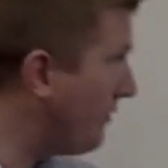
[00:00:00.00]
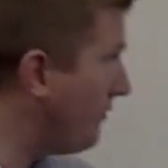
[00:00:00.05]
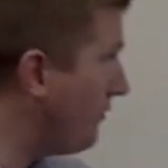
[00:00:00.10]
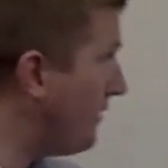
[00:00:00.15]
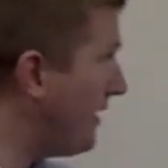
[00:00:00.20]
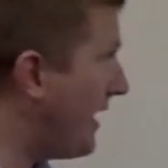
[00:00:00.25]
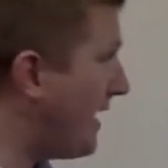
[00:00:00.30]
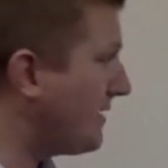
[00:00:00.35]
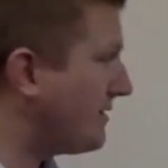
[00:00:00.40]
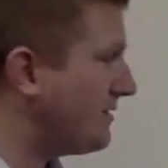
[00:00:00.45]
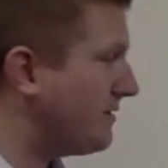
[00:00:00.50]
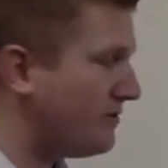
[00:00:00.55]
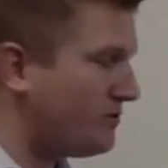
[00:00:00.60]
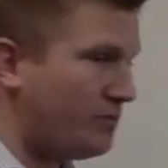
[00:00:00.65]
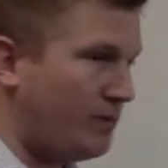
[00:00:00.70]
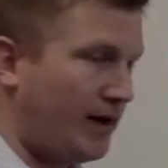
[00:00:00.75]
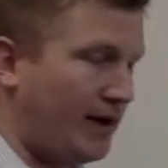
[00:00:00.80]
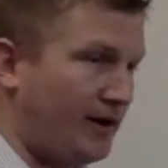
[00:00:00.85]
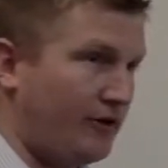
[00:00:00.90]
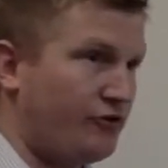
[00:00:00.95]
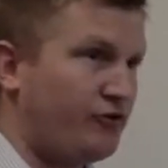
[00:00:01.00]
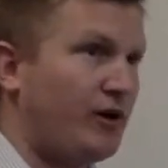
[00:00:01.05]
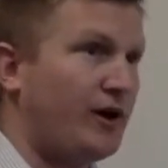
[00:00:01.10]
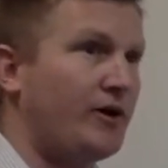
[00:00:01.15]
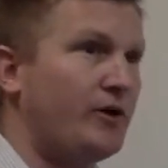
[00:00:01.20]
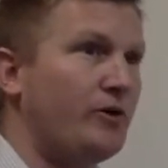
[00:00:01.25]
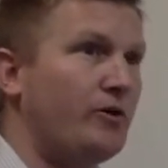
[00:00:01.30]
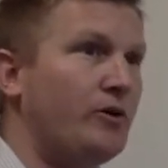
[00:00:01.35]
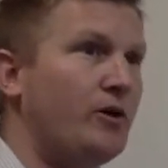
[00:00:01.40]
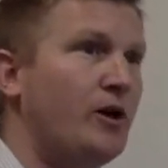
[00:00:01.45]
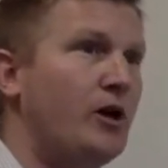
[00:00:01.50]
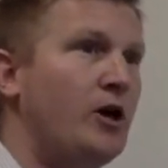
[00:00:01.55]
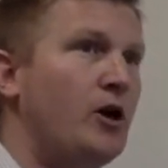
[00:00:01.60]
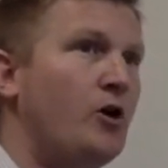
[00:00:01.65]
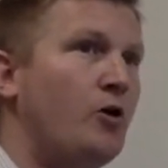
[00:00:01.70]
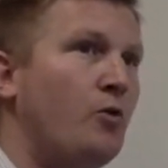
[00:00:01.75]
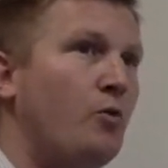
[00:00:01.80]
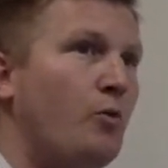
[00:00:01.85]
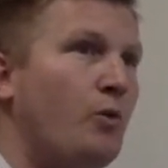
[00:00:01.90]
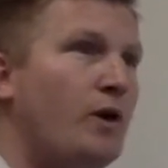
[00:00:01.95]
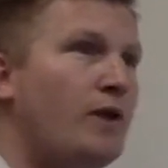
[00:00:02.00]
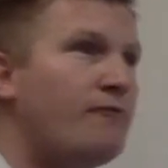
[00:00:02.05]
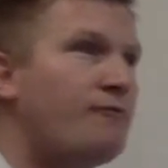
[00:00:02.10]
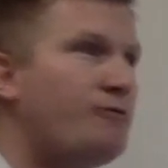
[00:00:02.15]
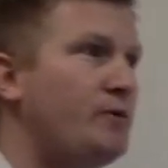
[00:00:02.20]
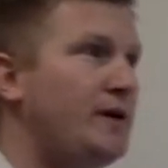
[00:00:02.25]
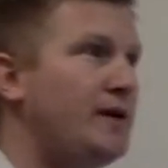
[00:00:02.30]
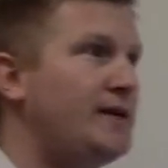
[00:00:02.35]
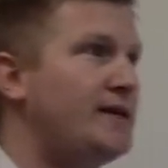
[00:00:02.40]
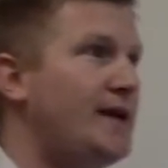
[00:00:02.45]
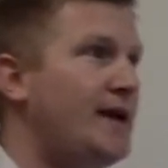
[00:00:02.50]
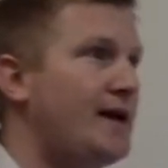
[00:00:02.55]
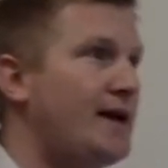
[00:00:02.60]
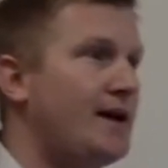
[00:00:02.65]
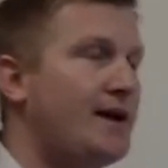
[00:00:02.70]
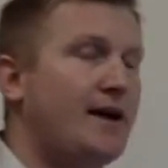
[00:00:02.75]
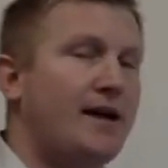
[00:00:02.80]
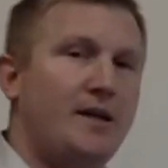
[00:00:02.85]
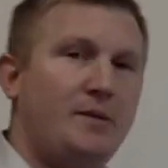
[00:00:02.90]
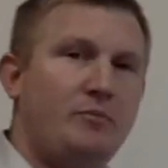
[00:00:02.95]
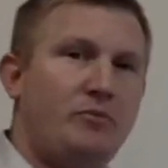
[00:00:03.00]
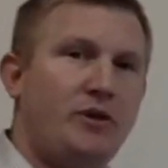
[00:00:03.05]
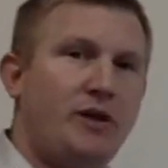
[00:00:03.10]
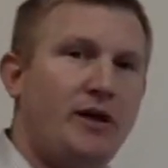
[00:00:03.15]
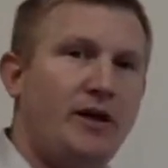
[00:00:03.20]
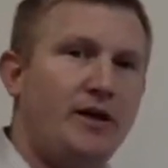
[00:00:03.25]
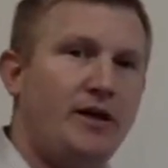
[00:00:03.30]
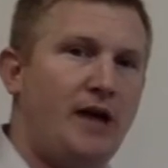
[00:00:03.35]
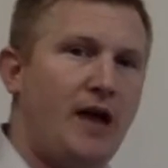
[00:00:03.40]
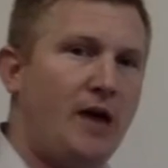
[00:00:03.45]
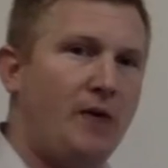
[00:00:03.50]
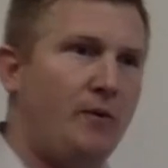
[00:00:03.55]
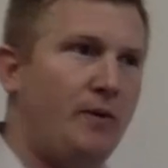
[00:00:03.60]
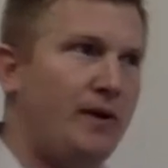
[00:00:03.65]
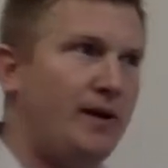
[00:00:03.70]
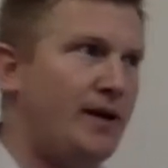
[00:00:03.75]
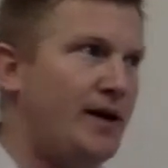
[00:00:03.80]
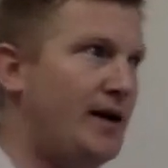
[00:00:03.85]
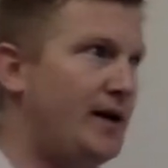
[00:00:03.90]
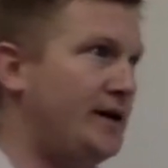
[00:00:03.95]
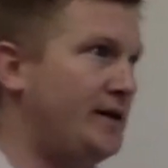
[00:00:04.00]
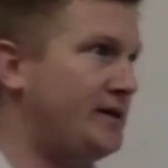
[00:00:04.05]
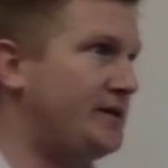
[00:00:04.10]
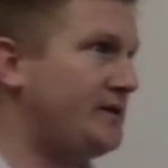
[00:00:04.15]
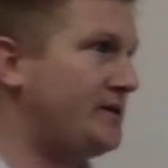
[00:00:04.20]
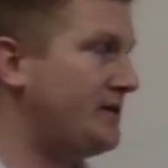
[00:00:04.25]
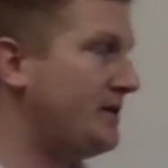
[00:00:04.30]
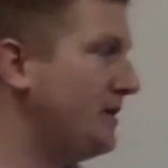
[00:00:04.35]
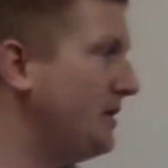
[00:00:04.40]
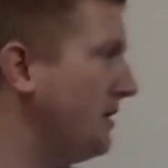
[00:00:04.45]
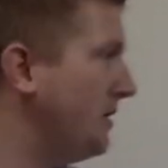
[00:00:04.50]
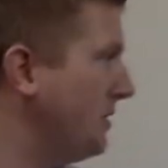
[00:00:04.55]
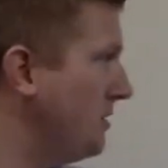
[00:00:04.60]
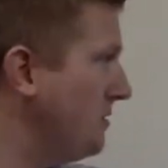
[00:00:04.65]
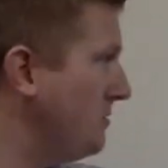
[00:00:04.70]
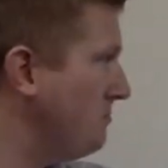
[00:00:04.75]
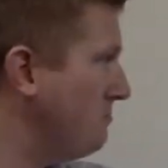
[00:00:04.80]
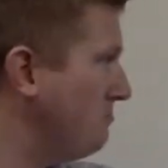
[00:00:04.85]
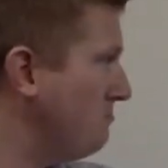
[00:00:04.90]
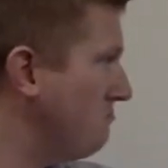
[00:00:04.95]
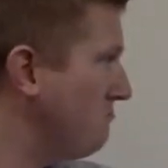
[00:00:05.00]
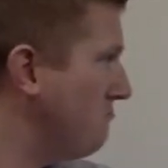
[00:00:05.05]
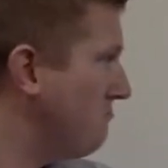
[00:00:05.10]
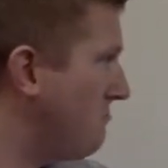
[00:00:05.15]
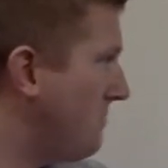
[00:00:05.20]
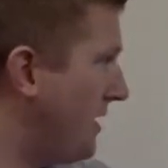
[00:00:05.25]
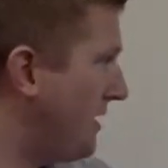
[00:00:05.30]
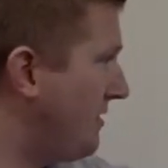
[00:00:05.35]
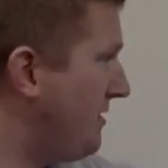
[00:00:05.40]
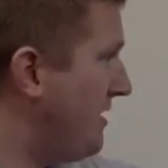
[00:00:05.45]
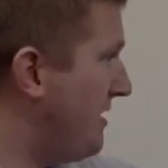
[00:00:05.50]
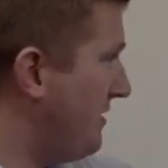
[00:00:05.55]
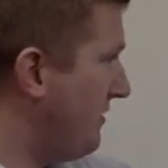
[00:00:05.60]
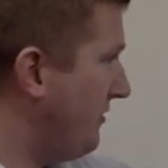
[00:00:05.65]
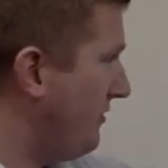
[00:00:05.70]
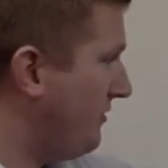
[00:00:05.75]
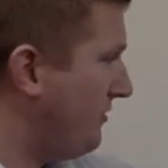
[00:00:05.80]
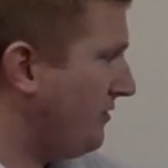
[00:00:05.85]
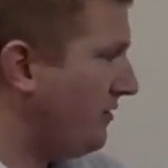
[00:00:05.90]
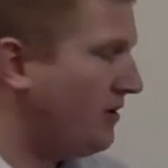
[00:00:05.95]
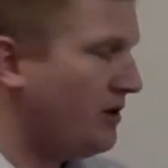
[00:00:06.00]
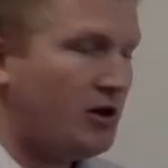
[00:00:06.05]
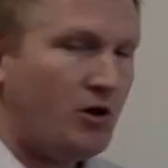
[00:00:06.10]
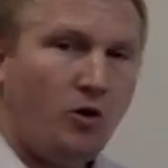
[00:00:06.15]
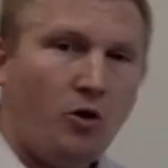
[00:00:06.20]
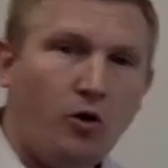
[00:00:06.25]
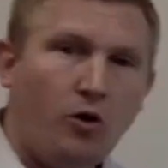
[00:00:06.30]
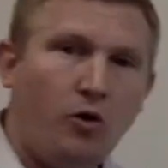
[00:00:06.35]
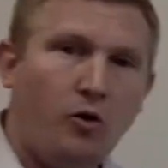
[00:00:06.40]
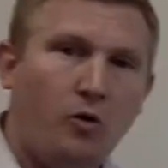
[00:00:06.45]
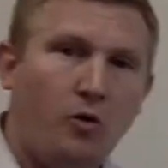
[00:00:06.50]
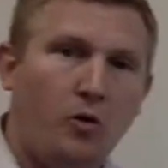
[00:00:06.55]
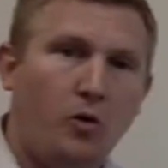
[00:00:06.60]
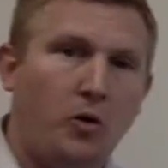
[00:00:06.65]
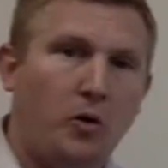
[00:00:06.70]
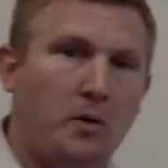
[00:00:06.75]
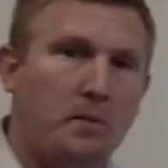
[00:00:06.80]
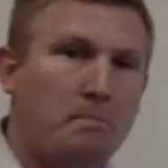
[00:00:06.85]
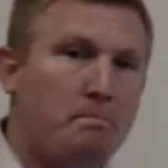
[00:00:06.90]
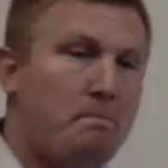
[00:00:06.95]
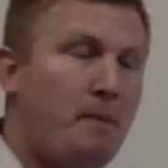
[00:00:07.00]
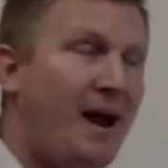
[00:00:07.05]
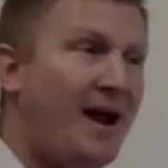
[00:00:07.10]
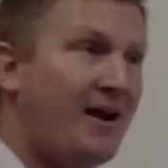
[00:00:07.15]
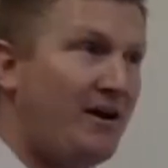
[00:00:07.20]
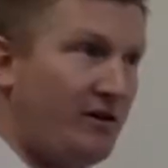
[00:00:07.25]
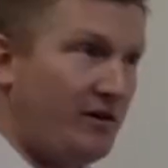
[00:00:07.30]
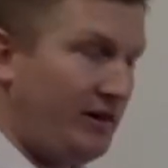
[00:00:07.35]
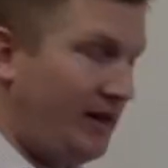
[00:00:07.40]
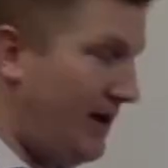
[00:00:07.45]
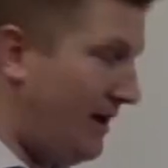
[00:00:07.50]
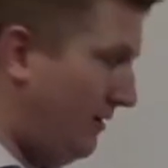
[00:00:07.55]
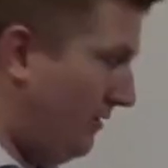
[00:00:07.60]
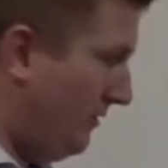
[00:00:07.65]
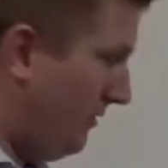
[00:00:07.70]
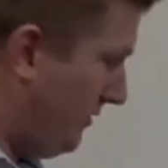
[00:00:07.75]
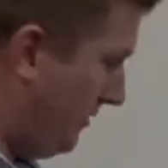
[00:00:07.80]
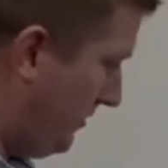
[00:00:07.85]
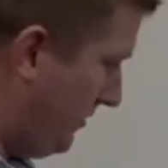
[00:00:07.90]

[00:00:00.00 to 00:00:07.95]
through the axis, we get a triangle. What if we take a cutting plane and we cut it like this, or parallel